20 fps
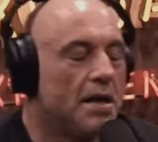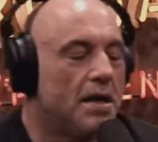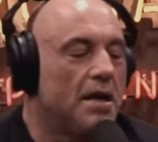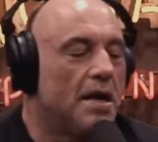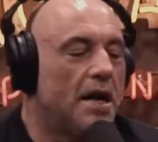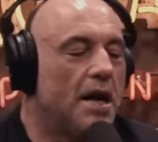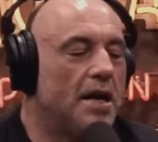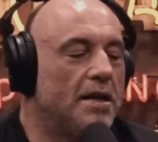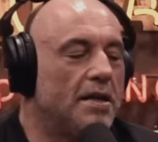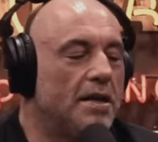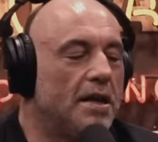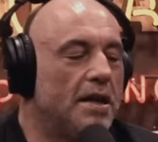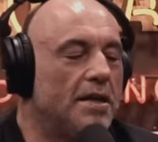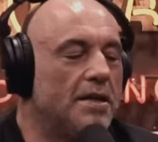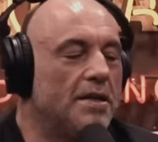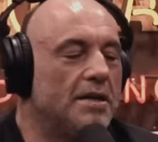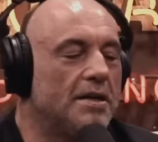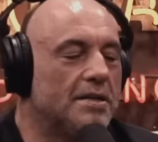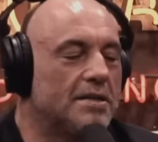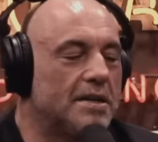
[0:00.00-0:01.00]
And
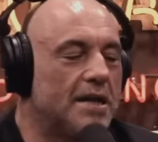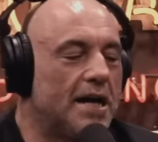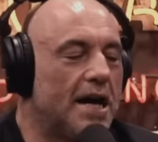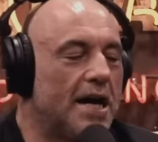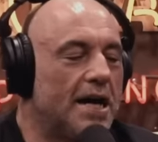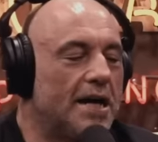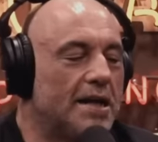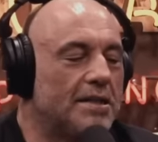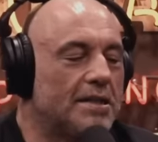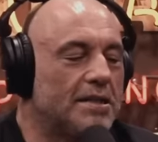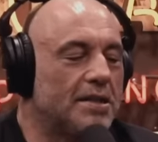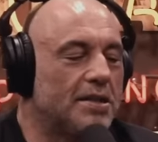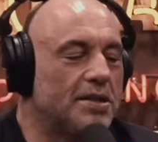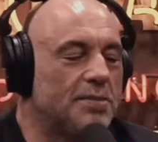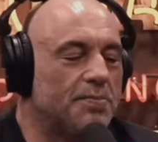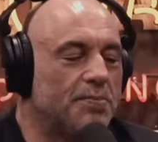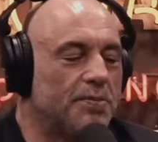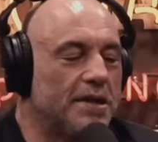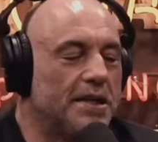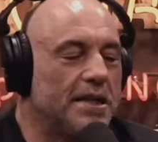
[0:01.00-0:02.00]
then this guy
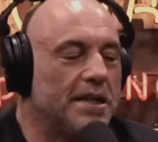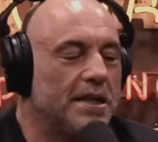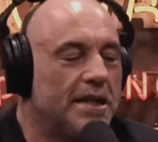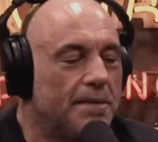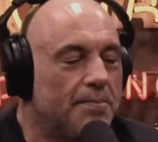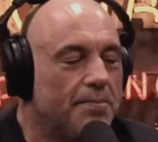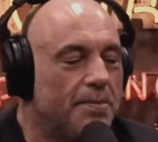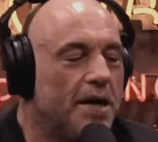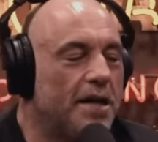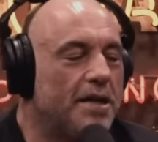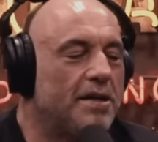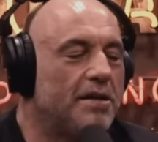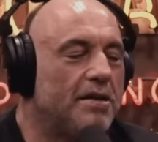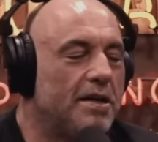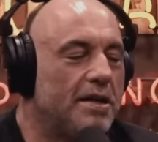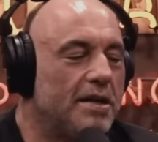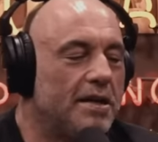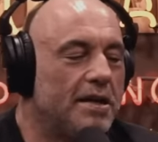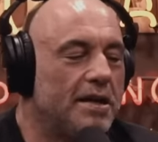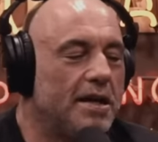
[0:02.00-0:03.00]
starts bringing up
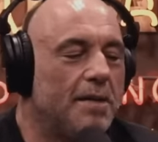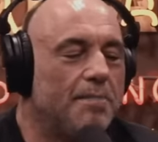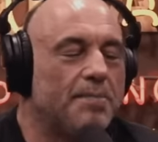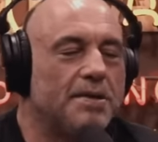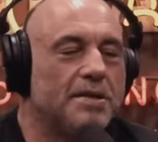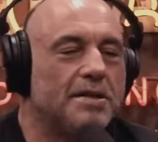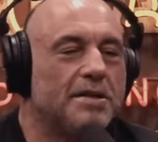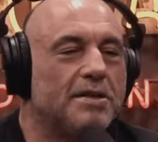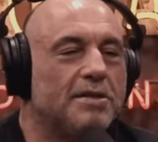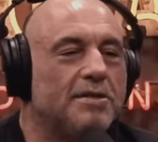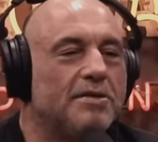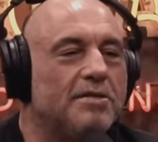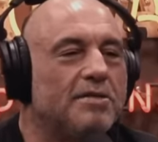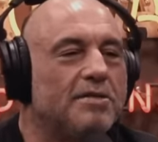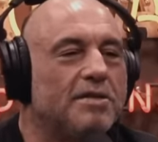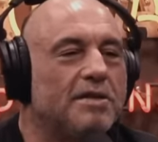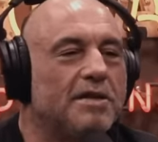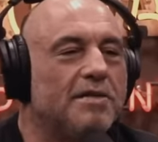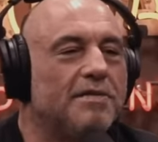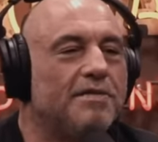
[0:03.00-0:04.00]
other
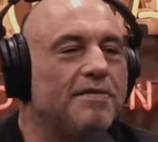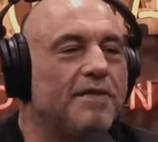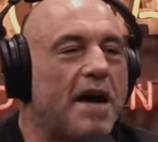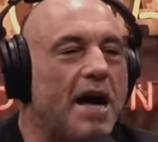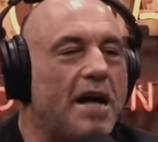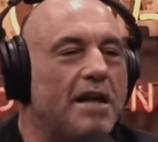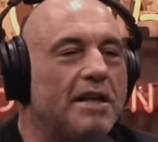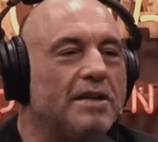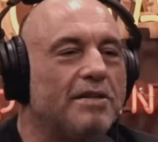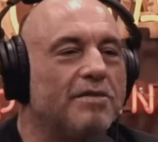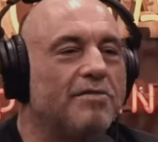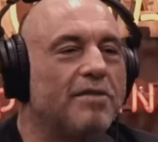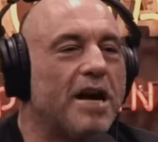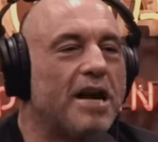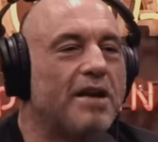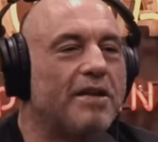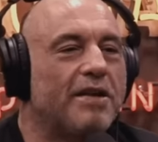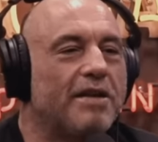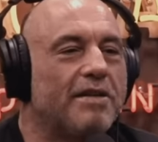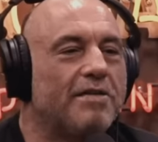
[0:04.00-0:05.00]
episodes of violent
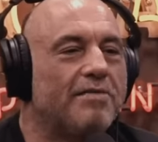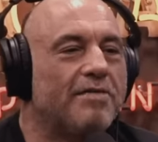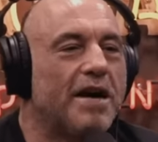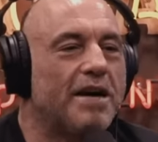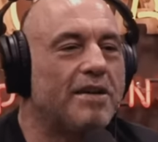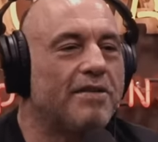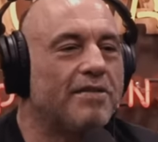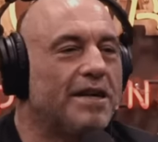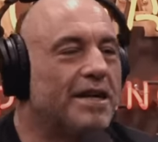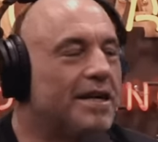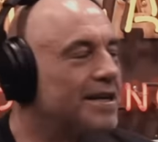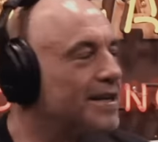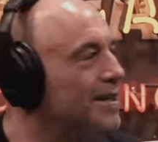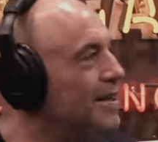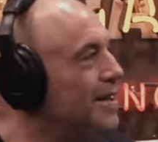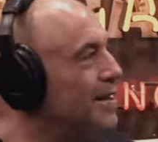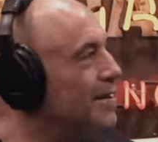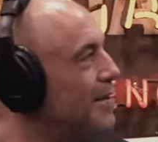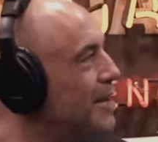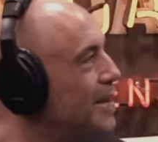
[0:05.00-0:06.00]
rhetoric.
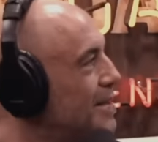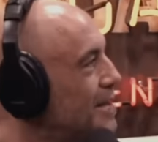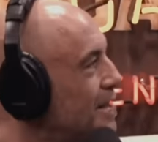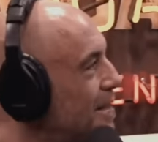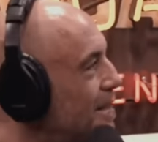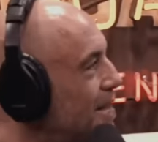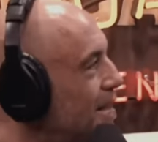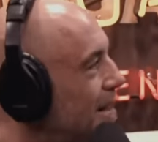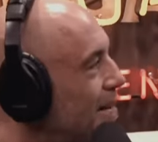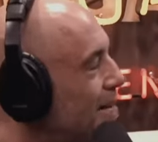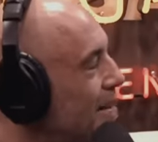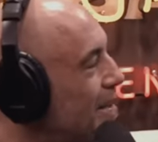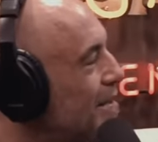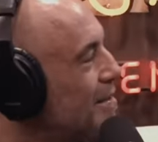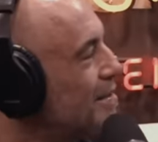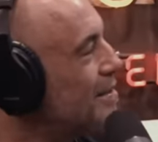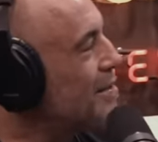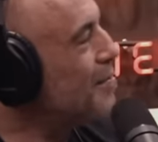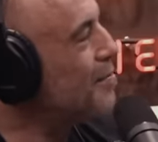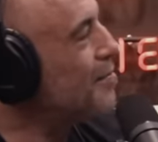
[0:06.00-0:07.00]
rhetoric. It's
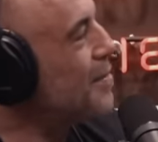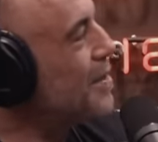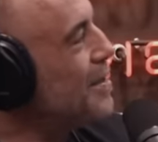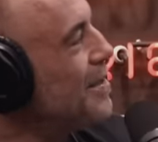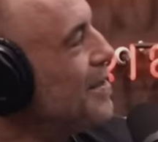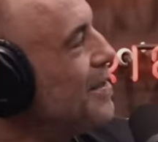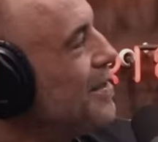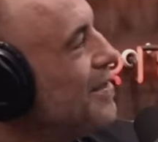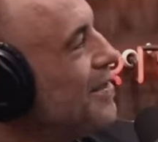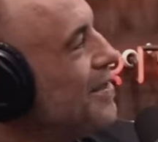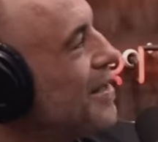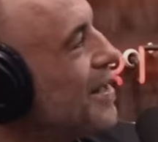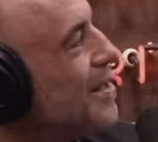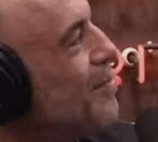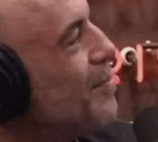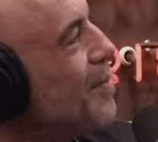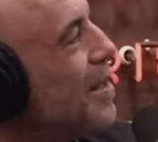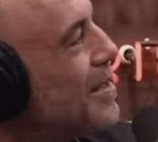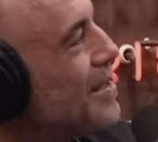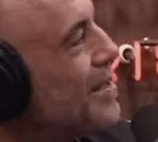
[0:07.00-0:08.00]
hilarious, but you yeah,
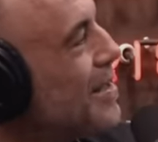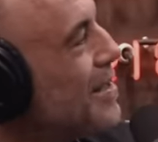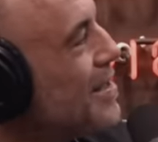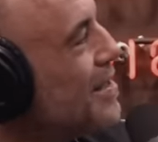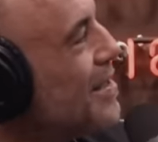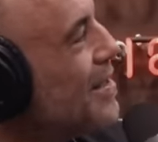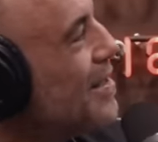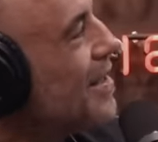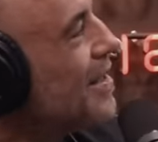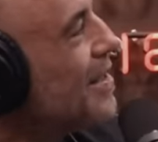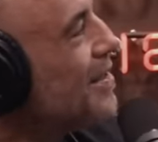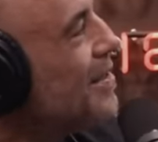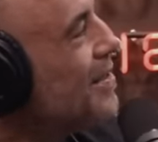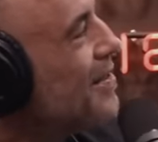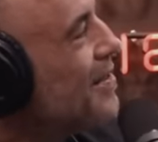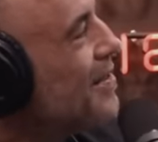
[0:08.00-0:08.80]
gotta guys, watch this. Look,